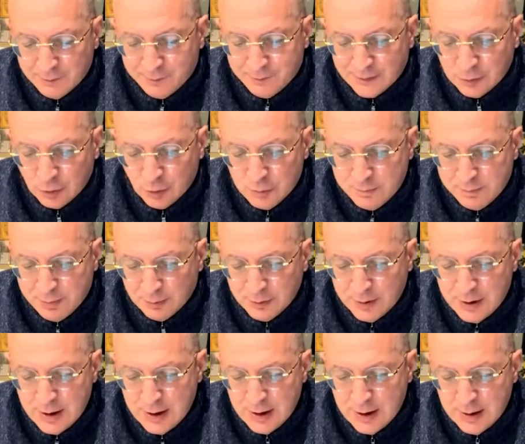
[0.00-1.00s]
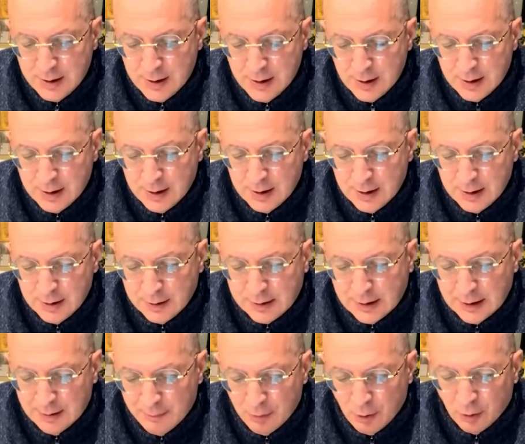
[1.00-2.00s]
the Petrin Munus.
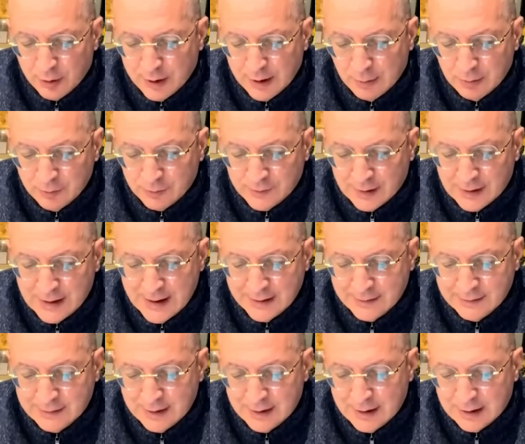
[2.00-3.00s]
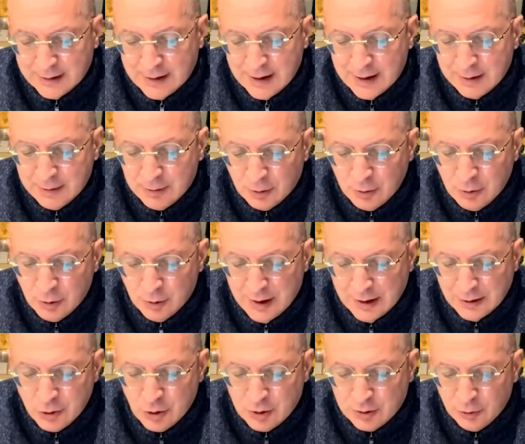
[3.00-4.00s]
I'm authoring a book in which I demonstrate the
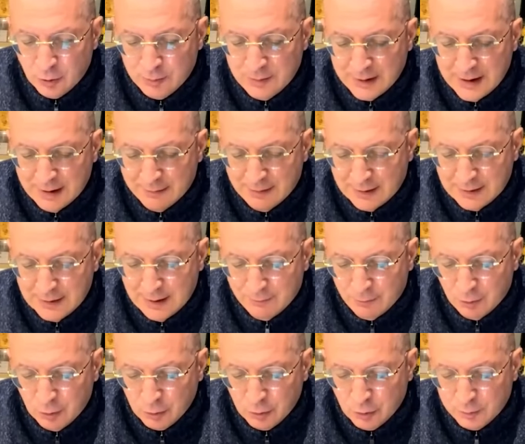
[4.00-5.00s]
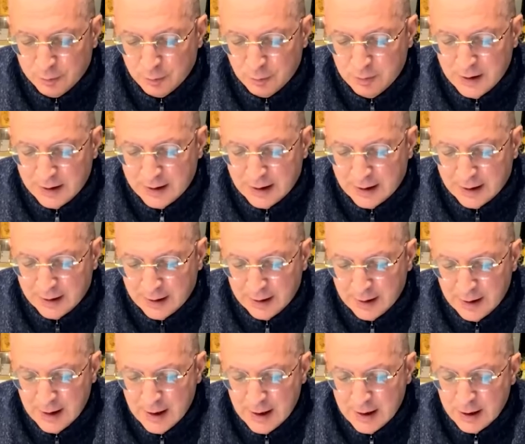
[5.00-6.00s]
fatigue and suffering and martyrdom of the
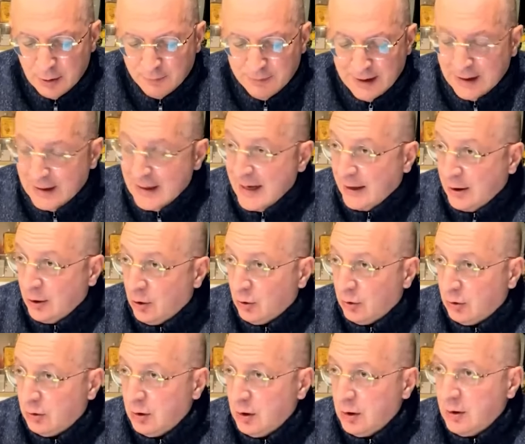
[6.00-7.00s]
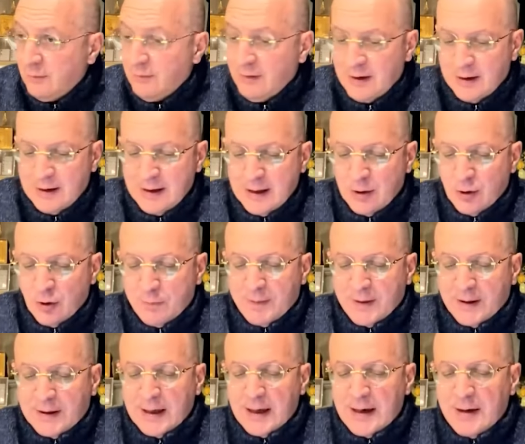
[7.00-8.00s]
popes from Paul VI to Benedict
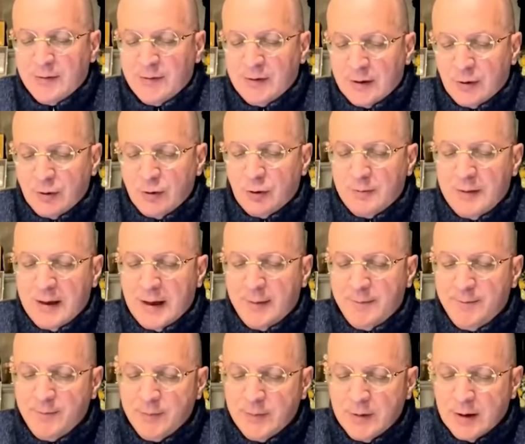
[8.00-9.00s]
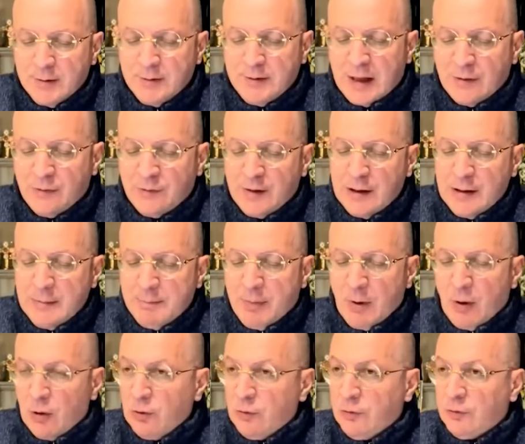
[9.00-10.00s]
XVI to guard the Munus
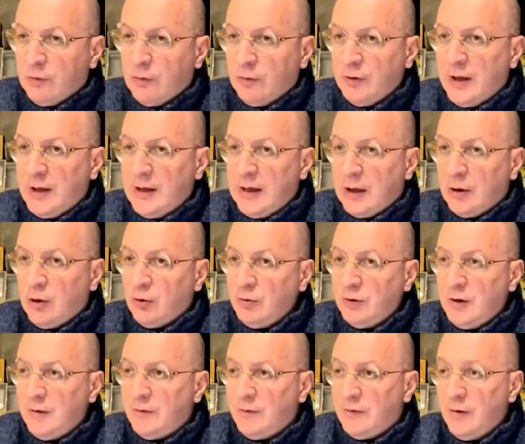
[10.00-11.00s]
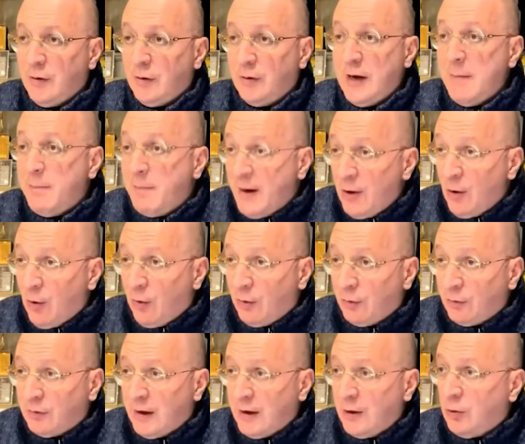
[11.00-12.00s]
from aggressors.
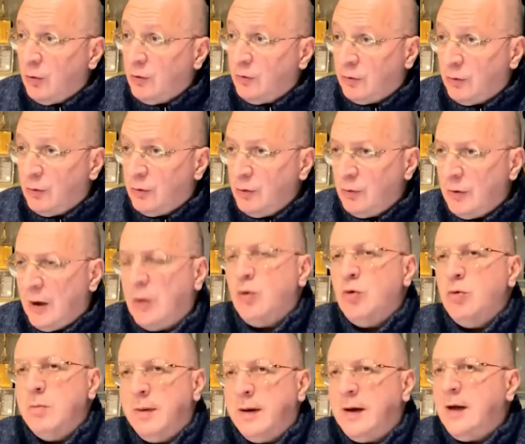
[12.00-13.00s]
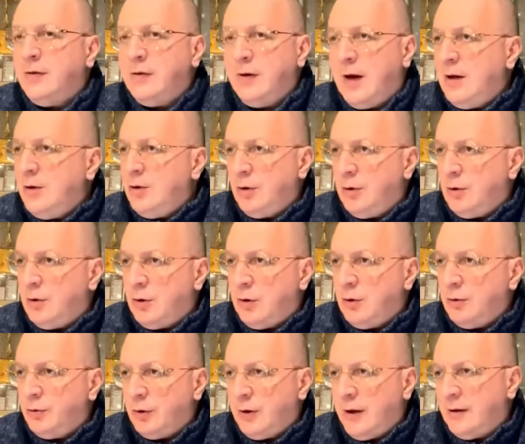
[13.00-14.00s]
First amongst these was Paul VI.